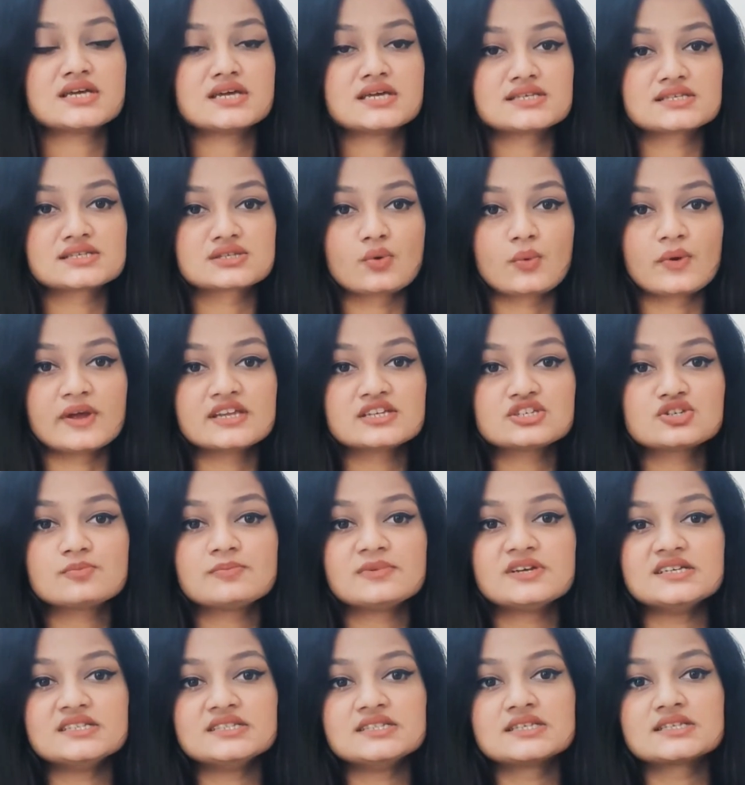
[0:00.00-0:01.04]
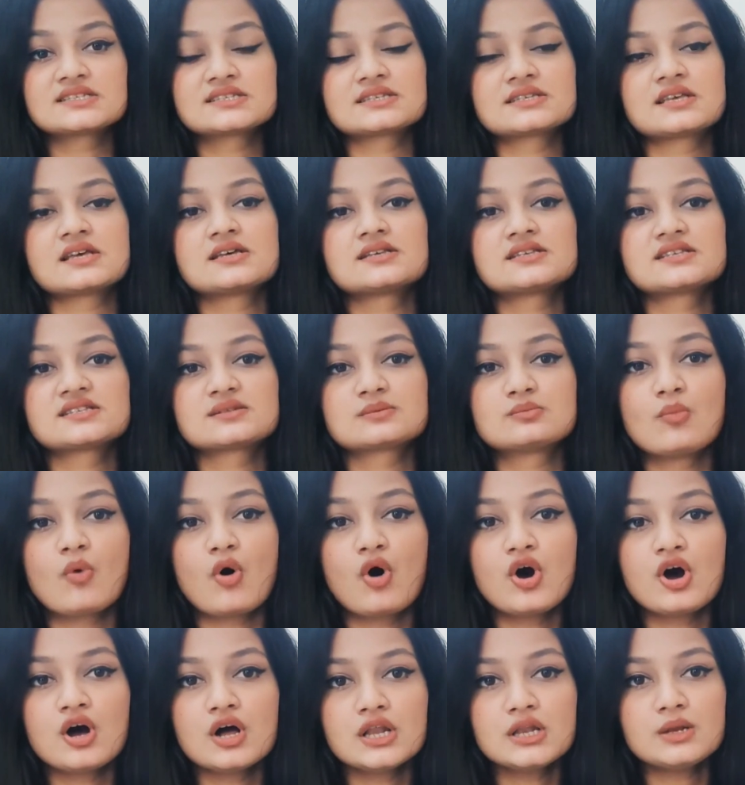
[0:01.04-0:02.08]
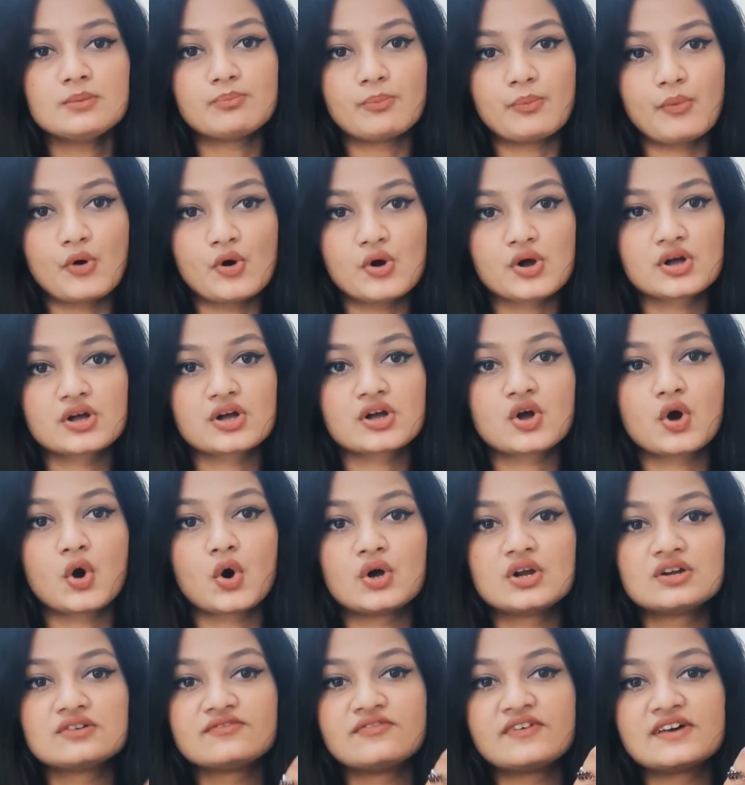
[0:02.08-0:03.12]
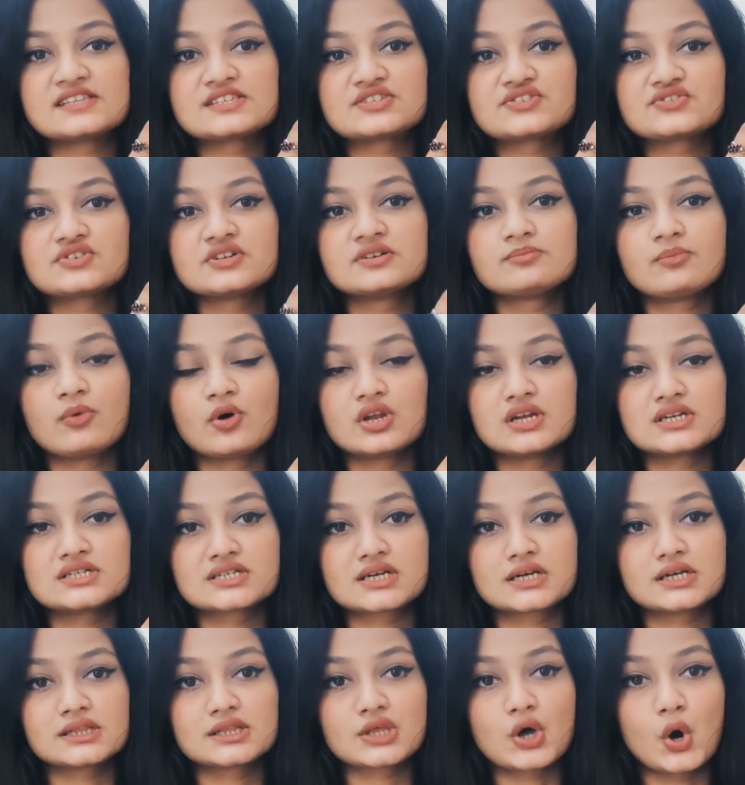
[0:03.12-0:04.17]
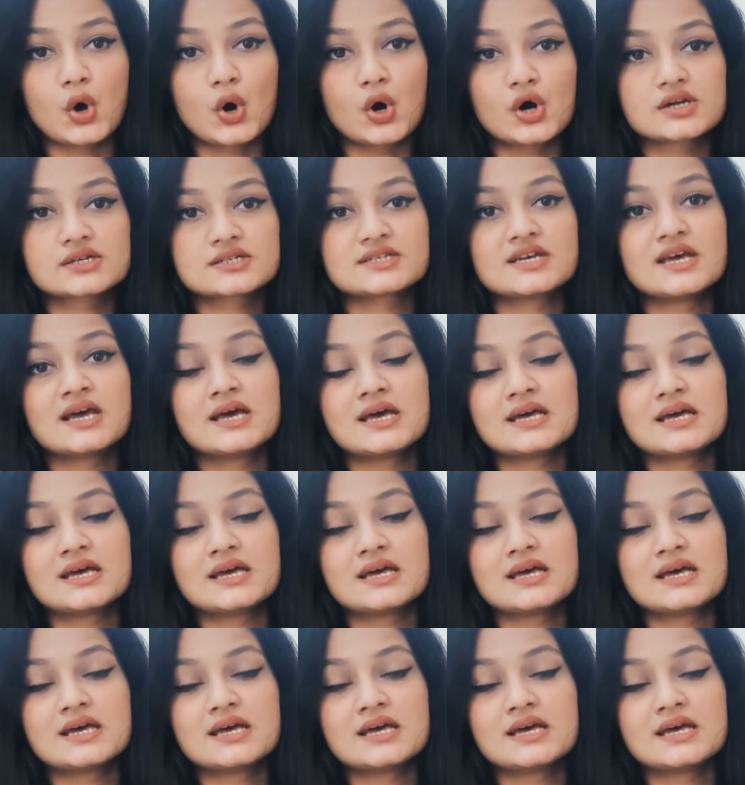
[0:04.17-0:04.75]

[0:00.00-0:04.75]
is going to be this small book called Western Political Thought,